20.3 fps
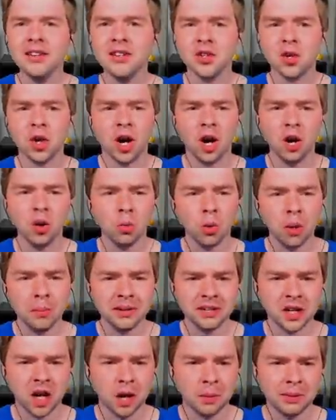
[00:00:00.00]
did this grown
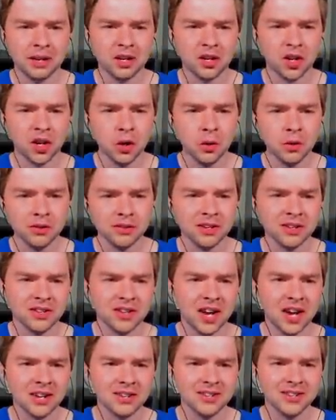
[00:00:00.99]
woman call me cute,
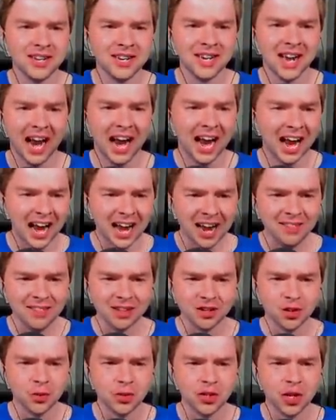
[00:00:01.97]
disgusting, and
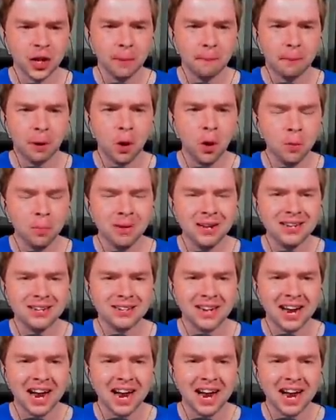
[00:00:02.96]
that she was gonna put me